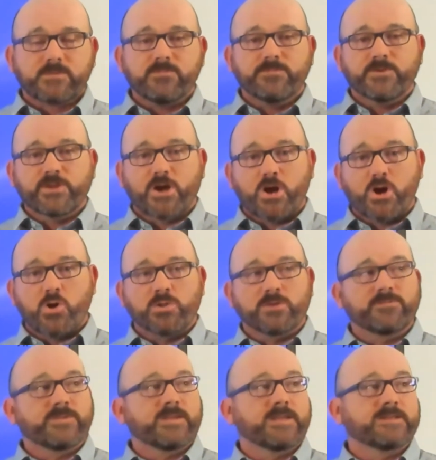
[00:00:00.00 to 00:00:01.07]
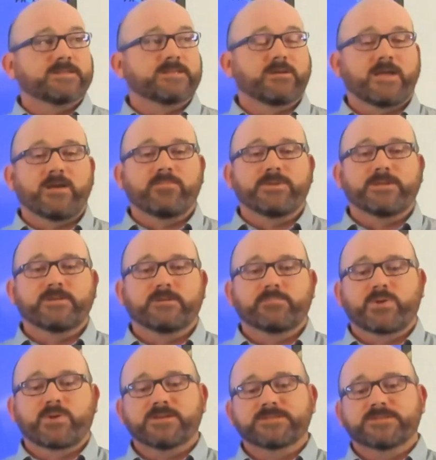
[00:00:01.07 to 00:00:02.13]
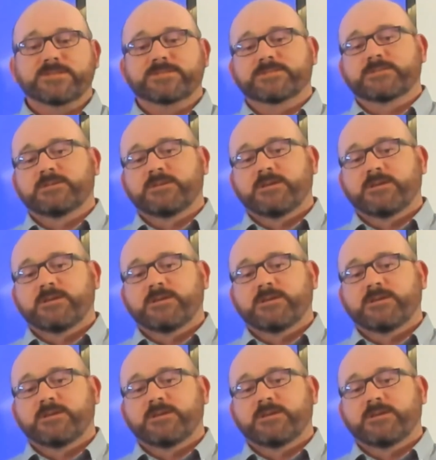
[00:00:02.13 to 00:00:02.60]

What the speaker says: for the whole of the Albion process.